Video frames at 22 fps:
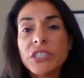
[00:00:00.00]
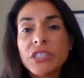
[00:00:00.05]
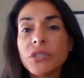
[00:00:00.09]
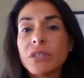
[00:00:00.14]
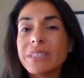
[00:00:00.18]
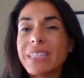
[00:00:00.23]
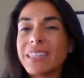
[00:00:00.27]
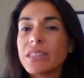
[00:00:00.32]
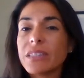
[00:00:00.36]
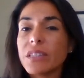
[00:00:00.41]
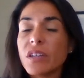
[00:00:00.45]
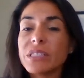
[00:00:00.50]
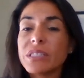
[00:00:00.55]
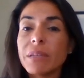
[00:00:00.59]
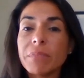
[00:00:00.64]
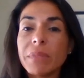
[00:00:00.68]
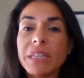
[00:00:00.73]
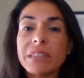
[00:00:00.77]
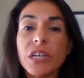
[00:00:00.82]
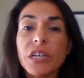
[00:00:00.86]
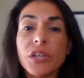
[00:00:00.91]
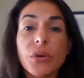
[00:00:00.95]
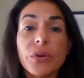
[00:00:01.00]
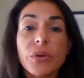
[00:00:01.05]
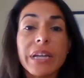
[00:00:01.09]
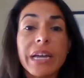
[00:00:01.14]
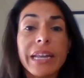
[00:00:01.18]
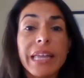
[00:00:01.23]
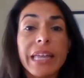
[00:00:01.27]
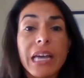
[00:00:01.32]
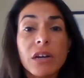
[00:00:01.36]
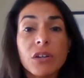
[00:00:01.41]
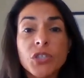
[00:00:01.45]
that doesn't mean that you're not
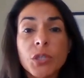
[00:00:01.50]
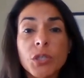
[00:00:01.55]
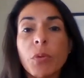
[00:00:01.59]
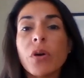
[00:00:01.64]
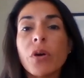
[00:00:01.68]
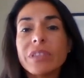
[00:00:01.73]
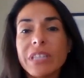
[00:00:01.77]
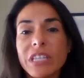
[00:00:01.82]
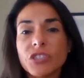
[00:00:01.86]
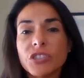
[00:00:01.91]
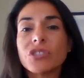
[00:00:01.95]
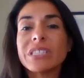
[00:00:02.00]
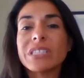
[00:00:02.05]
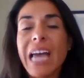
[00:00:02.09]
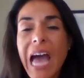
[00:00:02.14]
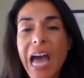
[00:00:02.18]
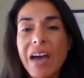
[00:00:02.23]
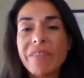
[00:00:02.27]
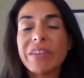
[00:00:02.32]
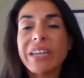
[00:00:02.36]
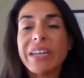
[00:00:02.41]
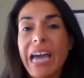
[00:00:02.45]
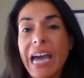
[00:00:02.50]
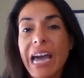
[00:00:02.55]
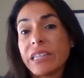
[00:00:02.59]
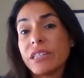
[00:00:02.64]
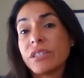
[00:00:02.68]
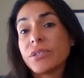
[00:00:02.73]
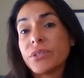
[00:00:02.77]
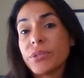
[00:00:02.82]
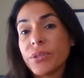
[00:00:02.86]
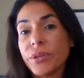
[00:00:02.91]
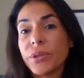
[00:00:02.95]
eligible. They just haven't gotten
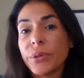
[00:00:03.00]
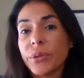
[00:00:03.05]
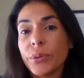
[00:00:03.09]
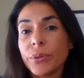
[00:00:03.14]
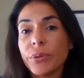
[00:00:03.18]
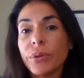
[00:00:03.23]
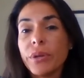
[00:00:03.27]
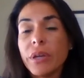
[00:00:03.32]
to you.